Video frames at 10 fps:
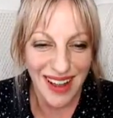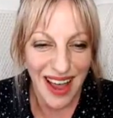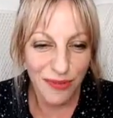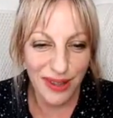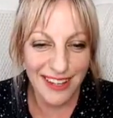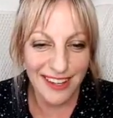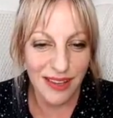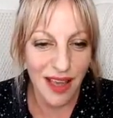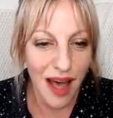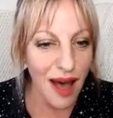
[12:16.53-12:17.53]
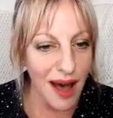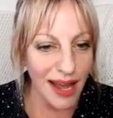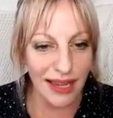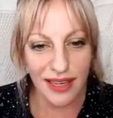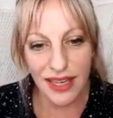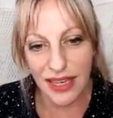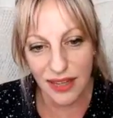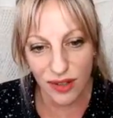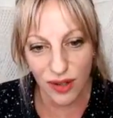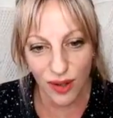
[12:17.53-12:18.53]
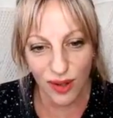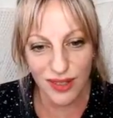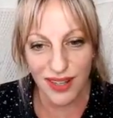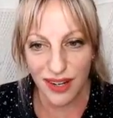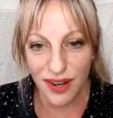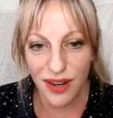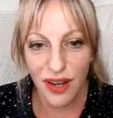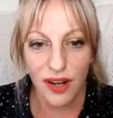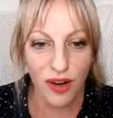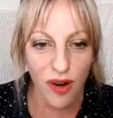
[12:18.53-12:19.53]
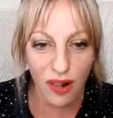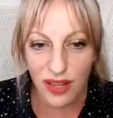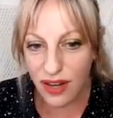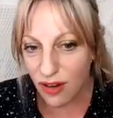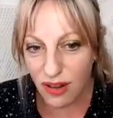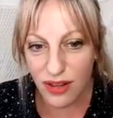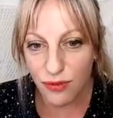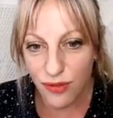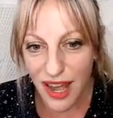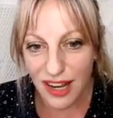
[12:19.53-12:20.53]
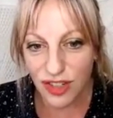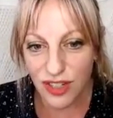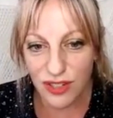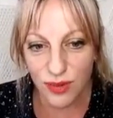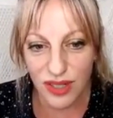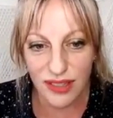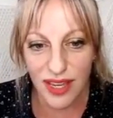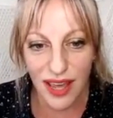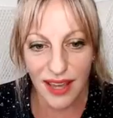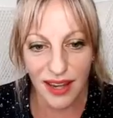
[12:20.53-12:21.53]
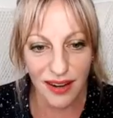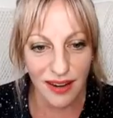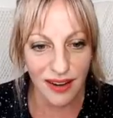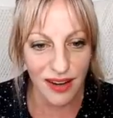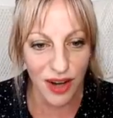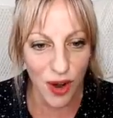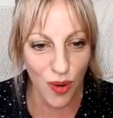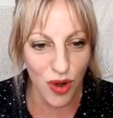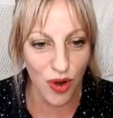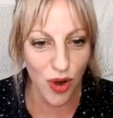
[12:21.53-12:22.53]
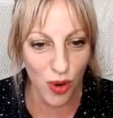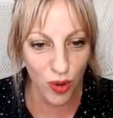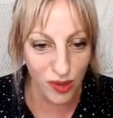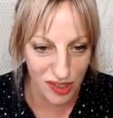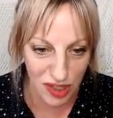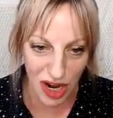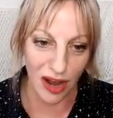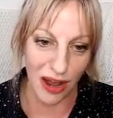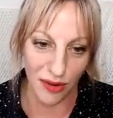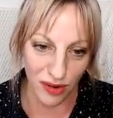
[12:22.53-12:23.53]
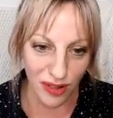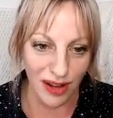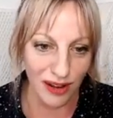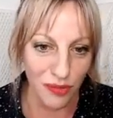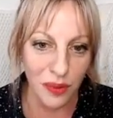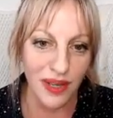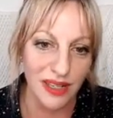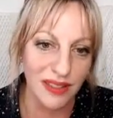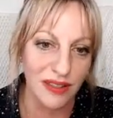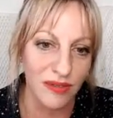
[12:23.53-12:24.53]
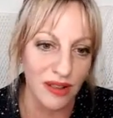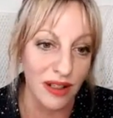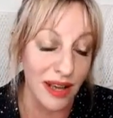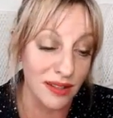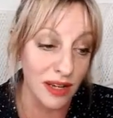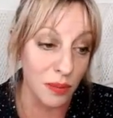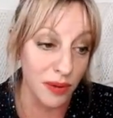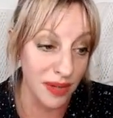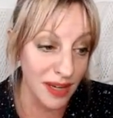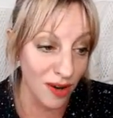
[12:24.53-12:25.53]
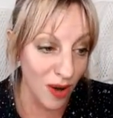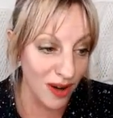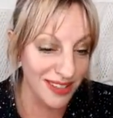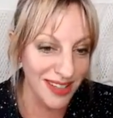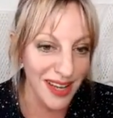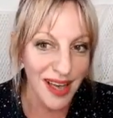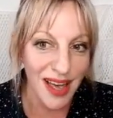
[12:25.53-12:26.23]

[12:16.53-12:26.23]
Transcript: I feel like high heels and girly fashion has really taken, a nosedive in a lot of places over the last couple of years.